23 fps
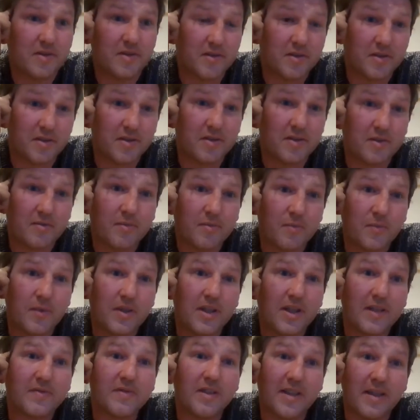or just we
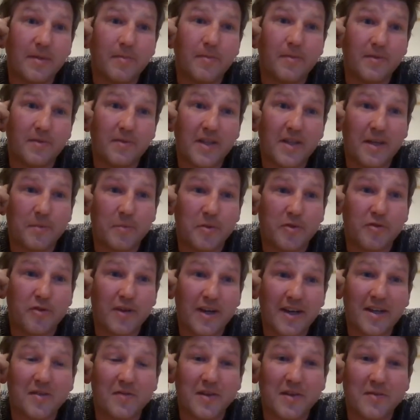have to keep a
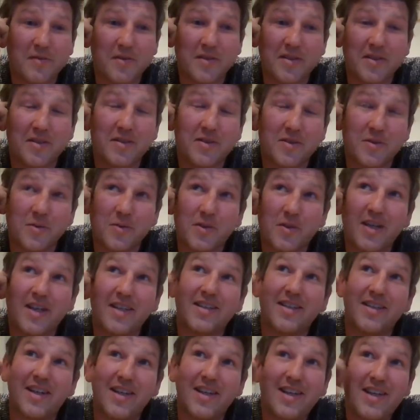track of everything. So
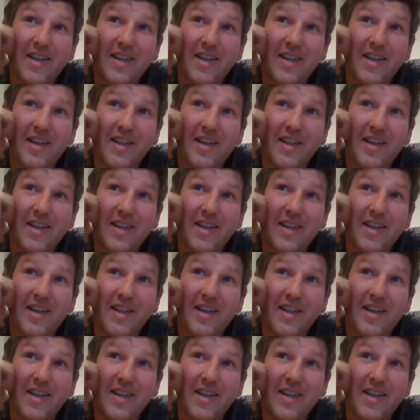that